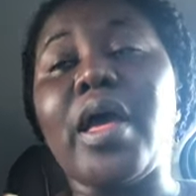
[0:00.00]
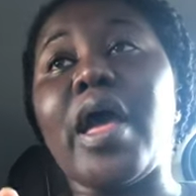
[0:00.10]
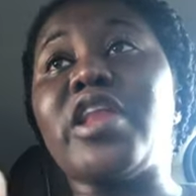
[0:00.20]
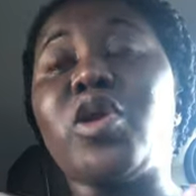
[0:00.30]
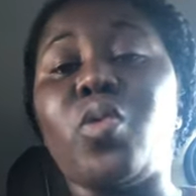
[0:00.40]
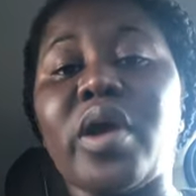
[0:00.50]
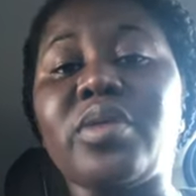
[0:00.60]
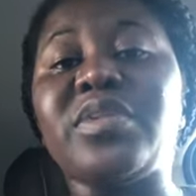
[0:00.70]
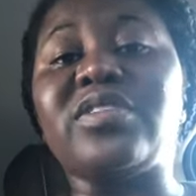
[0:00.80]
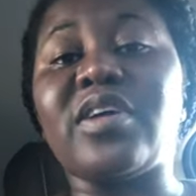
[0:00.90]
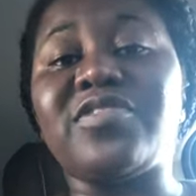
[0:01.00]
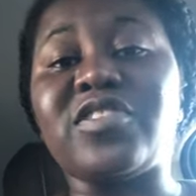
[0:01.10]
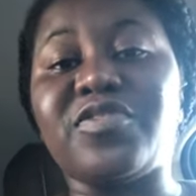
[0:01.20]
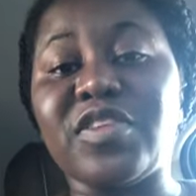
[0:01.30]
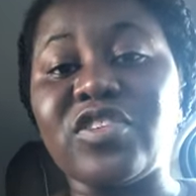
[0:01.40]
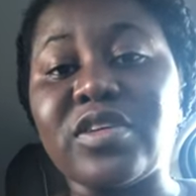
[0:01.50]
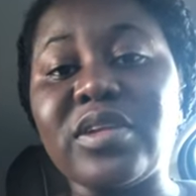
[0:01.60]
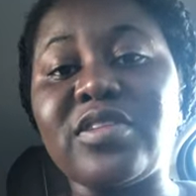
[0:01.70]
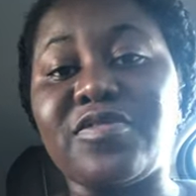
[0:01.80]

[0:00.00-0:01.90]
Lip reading: and you want to be self-sufficient